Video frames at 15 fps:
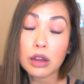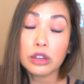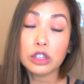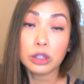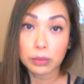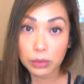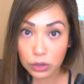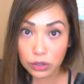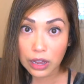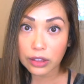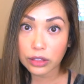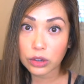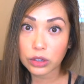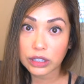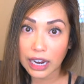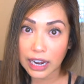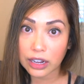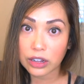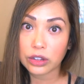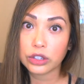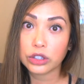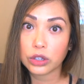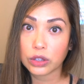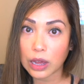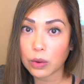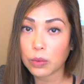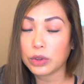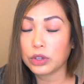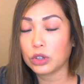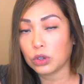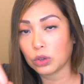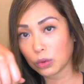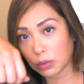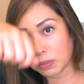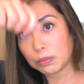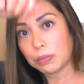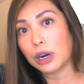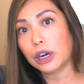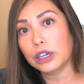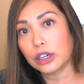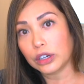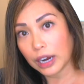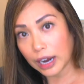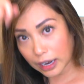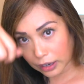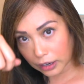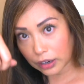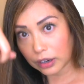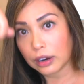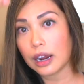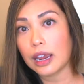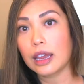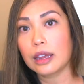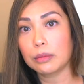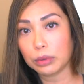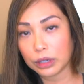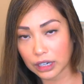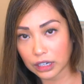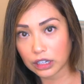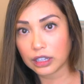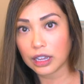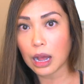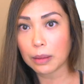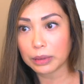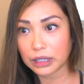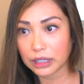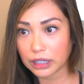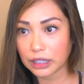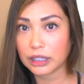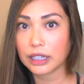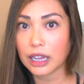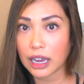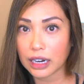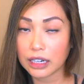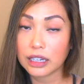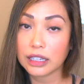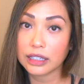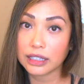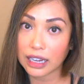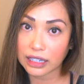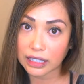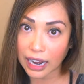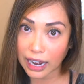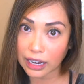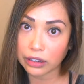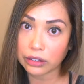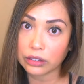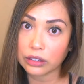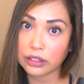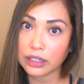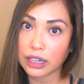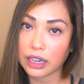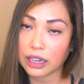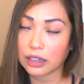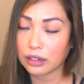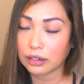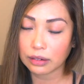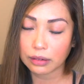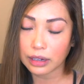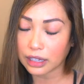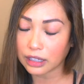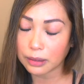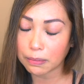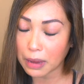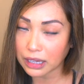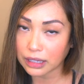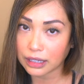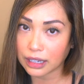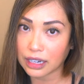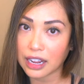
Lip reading: smooth out those tangles so that when you part your hair and bring it to the opposite side, it doesn't get tangled and gets messy.